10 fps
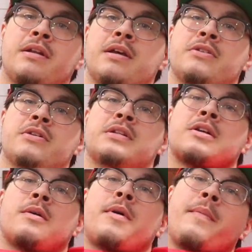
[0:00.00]
as you can
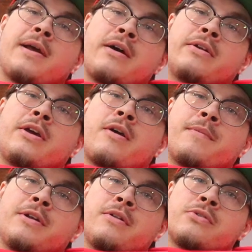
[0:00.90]
tell by my holiday
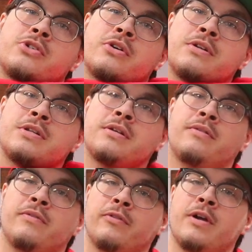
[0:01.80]
armadillo shirt,
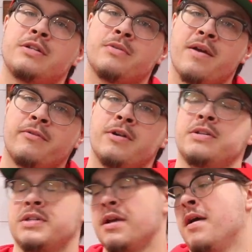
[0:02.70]
friends reference.